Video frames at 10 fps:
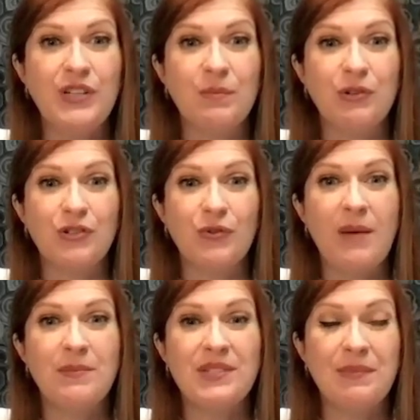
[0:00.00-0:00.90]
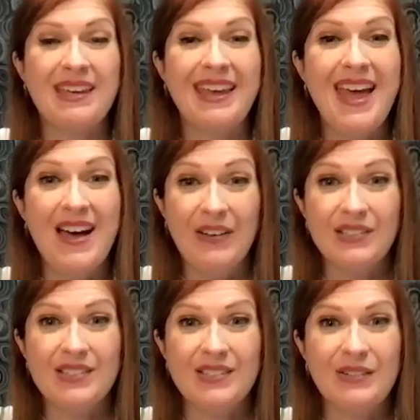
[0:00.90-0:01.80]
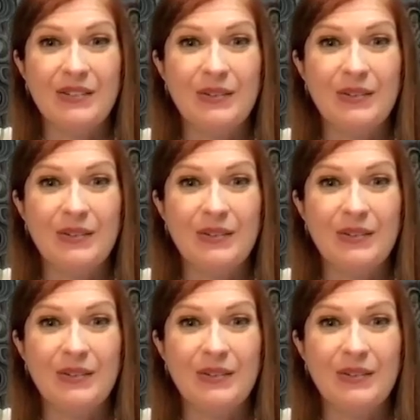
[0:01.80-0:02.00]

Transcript: to prescribe something else,